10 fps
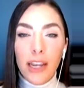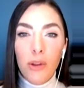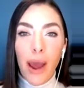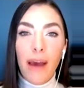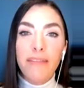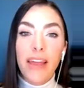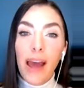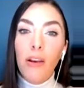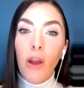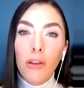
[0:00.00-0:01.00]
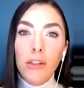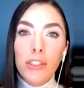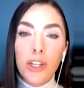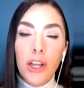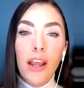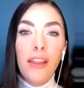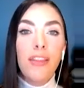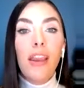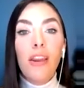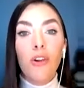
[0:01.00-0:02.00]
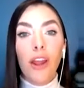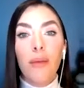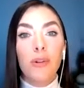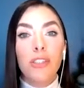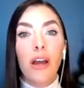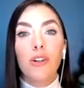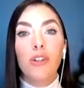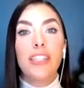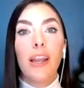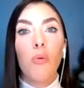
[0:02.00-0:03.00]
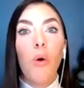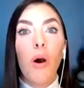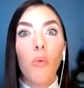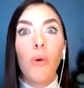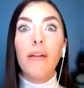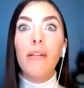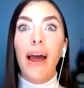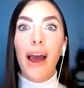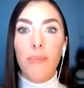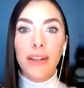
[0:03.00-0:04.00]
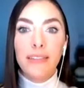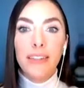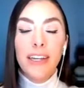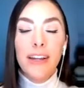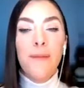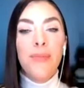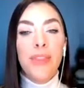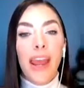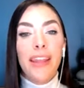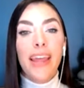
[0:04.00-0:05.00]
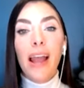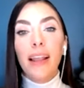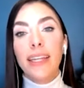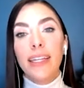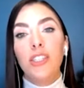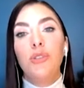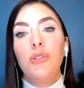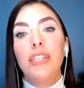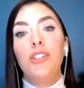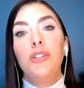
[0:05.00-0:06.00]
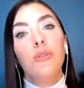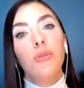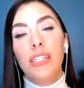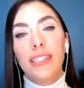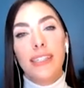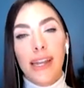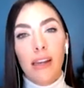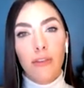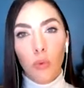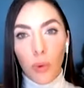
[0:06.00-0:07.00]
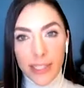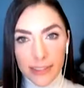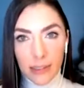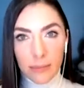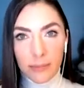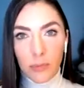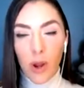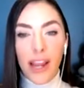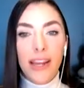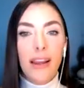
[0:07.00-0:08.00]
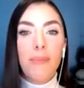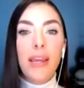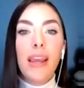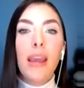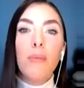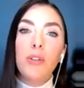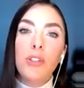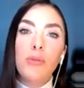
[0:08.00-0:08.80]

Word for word: and you have that knowledge, then you're able to understand what will happen. And that leads you into this state of wisdom, right? Being able